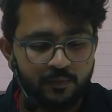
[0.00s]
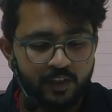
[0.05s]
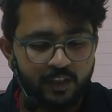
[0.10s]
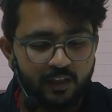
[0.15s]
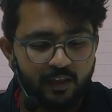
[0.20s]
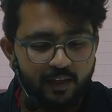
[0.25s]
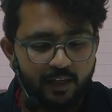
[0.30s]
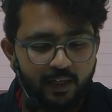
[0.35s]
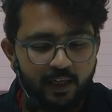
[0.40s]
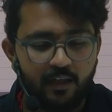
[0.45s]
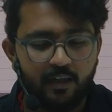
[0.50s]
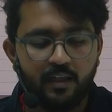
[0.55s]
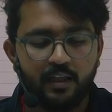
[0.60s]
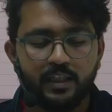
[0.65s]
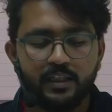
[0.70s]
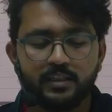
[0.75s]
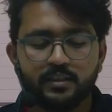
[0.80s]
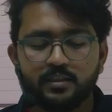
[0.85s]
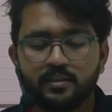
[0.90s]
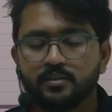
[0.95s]

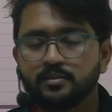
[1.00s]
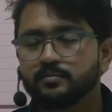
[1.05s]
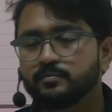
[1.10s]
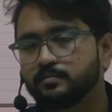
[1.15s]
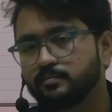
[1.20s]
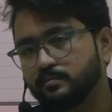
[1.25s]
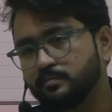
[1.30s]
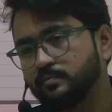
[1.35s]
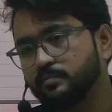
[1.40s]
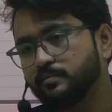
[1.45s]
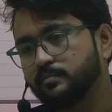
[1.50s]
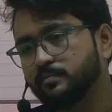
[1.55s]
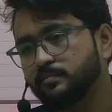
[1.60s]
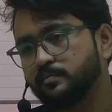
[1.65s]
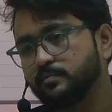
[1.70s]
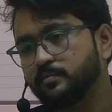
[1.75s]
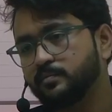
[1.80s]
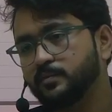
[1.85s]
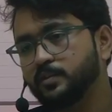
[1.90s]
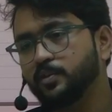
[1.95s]
Integer.
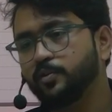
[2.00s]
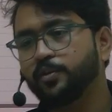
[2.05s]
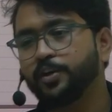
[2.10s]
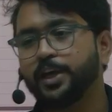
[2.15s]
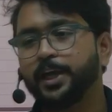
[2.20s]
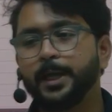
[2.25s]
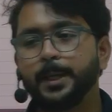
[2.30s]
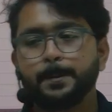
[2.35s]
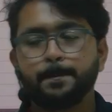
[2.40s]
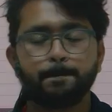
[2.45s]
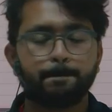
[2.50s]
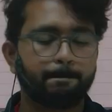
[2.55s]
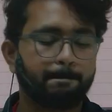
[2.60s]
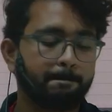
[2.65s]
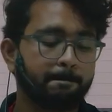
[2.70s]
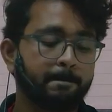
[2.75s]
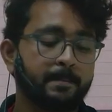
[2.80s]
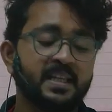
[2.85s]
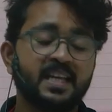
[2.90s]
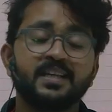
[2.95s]
Okay,
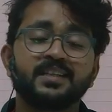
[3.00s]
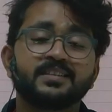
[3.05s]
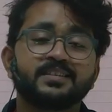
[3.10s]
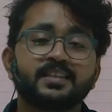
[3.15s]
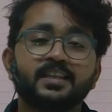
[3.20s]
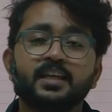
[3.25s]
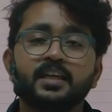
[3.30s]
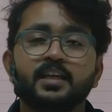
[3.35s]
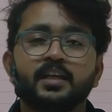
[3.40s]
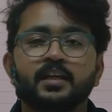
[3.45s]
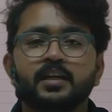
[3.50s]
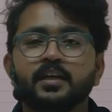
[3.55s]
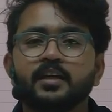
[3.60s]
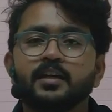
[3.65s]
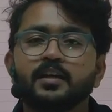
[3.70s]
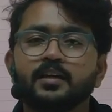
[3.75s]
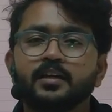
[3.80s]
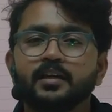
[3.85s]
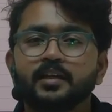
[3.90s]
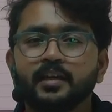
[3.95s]
see,
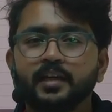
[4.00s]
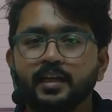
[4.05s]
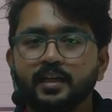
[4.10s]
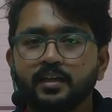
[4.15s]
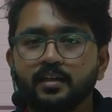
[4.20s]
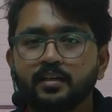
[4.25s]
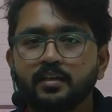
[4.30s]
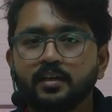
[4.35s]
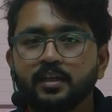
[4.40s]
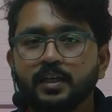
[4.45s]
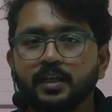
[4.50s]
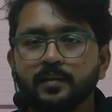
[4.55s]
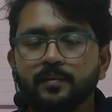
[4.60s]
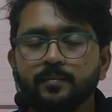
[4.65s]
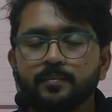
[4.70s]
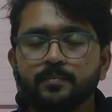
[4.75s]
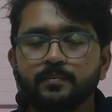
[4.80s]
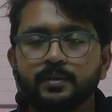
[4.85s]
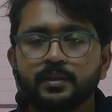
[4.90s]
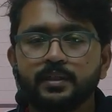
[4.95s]
data type,
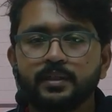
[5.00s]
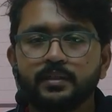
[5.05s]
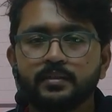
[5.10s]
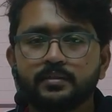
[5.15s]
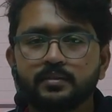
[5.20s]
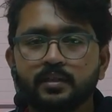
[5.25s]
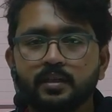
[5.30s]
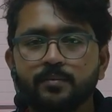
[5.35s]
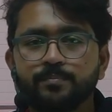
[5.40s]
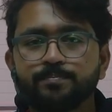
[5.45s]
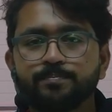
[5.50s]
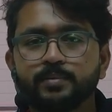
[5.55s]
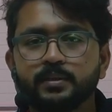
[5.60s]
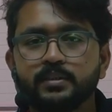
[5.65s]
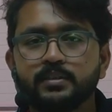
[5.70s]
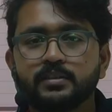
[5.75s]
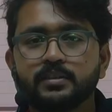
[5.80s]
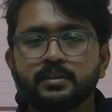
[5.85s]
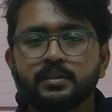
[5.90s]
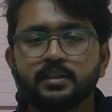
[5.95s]
it is
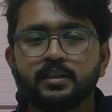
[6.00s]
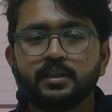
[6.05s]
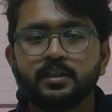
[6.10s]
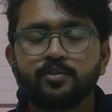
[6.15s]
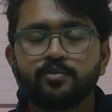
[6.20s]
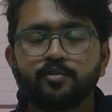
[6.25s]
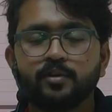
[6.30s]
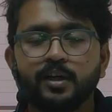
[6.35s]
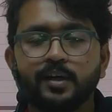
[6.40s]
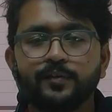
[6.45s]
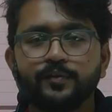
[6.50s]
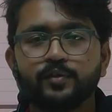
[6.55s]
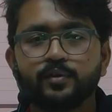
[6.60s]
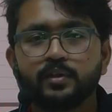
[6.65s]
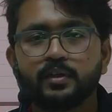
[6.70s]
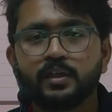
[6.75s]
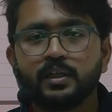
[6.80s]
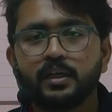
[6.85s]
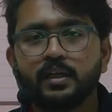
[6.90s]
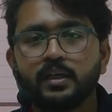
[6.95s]
compulsory, you have to
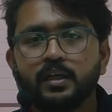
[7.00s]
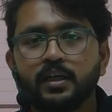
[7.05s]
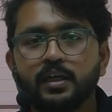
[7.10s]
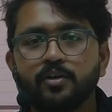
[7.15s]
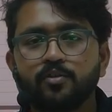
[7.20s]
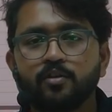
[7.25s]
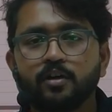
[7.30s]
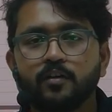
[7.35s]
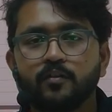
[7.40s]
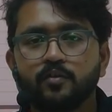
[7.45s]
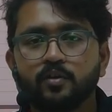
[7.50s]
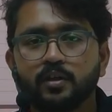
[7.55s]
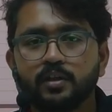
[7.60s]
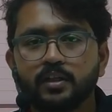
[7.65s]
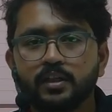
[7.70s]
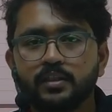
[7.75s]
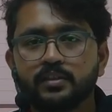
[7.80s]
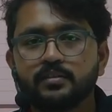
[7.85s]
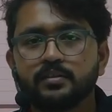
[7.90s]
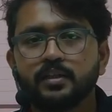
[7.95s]
learn it, you have to
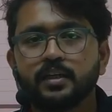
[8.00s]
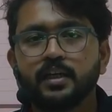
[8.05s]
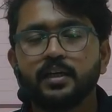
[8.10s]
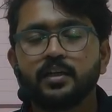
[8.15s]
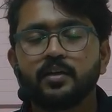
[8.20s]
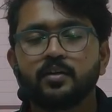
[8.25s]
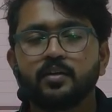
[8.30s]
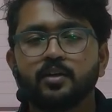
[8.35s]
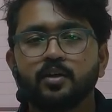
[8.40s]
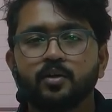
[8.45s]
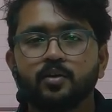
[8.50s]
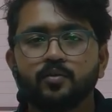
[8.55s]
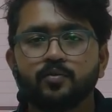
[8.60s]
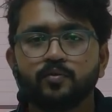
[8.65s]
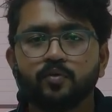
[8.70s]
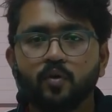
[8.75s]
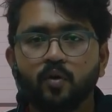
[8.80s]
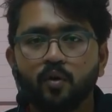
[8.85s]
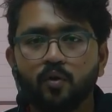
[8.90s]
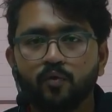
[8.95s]
understand
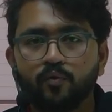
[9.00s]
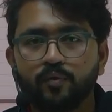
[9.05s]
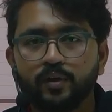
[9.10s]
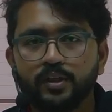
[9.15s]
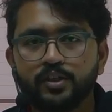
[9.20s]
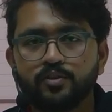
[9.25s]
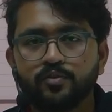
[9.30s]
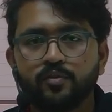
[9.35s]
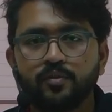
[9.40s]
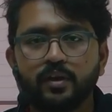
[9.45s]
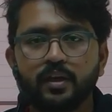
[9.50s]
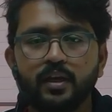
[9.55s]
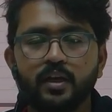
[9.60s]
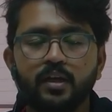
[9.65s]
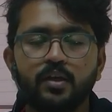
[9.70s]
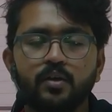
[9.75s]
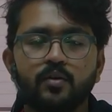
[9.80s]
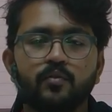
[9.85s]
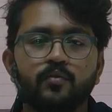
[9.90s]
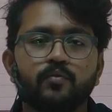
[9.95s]
for which field
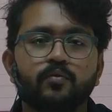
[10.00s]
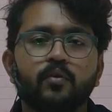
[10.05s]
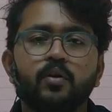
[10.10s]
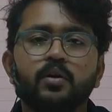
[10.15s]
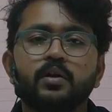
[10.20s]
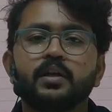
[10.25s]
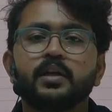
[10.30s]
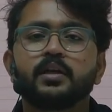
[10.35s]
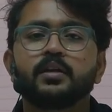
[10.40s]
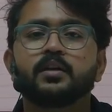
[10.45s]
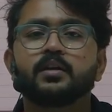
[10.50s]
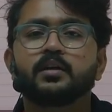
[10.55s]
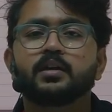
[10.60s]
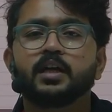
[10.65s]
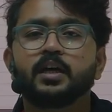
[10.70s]
what data type